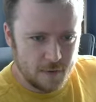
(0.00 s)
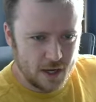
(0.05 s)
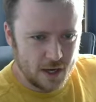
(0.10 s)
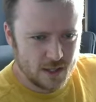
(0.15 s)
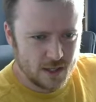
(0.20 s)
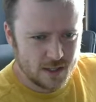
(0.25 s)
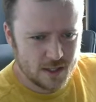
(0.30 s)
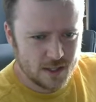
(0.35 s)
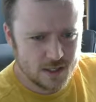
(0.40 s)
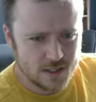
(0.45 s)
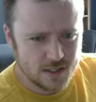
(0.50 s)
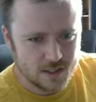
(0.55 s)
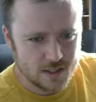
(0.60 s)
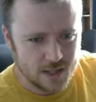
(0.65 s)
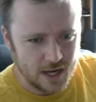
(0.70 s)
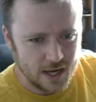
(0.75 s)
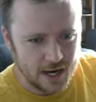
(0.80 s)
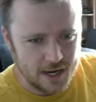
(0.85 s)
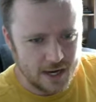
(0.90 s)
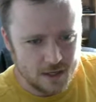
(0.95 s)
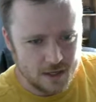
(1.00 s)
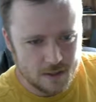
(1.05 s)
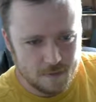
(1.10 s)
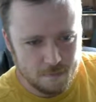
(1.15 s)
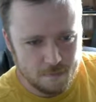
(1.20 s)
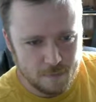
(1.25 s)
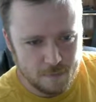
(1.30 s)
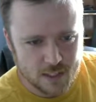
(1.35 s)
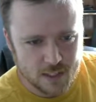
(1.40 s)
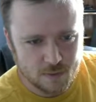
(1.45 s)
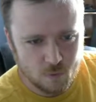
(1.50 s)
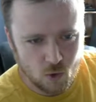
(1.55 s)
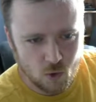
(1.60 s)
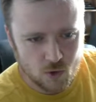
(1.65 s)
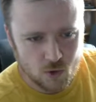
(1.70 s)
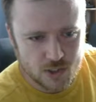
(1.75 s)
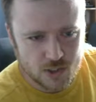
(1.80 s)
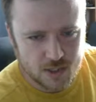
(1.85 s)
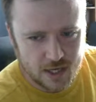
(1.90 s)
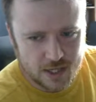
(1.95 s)
think this design makes more
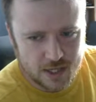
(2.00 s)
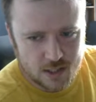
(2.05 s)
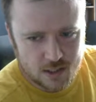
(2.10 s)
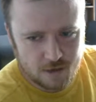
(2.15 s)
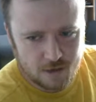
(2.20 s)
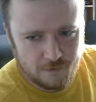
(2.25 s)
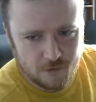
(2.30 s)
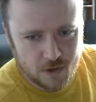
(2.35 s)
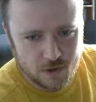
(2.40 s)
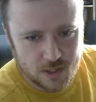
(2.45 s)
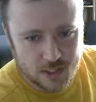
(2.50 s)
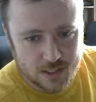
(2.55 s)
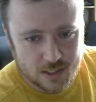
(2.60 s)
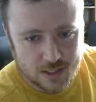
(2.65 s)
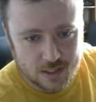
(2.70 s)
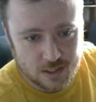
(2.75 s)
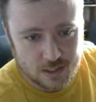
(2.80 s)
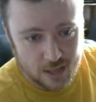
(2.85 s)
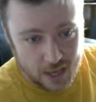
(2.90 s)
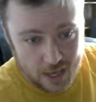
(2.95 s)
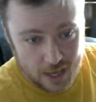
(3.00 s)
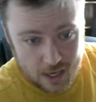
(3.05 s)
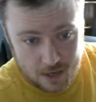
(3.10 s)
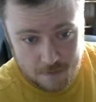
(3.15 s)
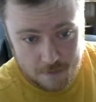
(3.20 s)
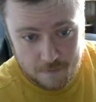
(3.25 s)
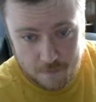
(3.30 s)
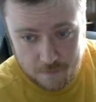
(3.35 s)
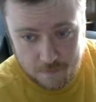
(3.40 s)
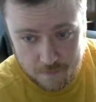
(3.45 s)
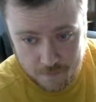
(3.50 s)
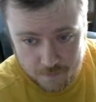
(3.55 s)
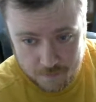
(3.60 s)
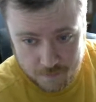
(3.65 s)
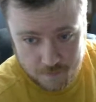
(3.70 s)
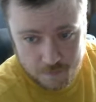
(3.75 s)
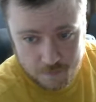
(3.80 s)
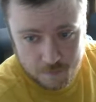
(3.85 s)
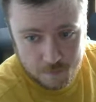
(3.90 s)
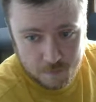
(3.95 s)
sense for this set
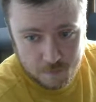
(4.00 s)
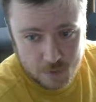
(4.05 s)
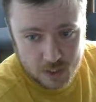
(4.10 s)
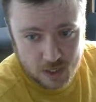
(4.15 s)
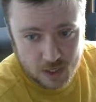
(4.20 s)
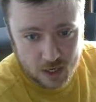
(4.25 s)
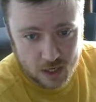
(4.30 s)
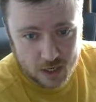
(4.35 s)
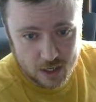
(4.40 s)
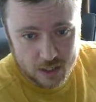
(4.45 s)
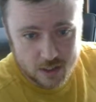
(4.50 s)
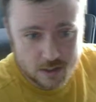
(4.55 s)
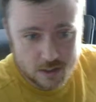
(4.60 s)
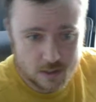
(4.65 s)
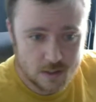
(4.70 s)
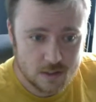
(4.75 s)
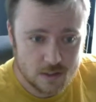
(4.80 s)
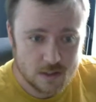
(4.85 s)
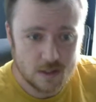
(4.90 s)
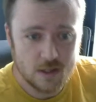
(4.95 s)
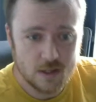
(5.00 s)
because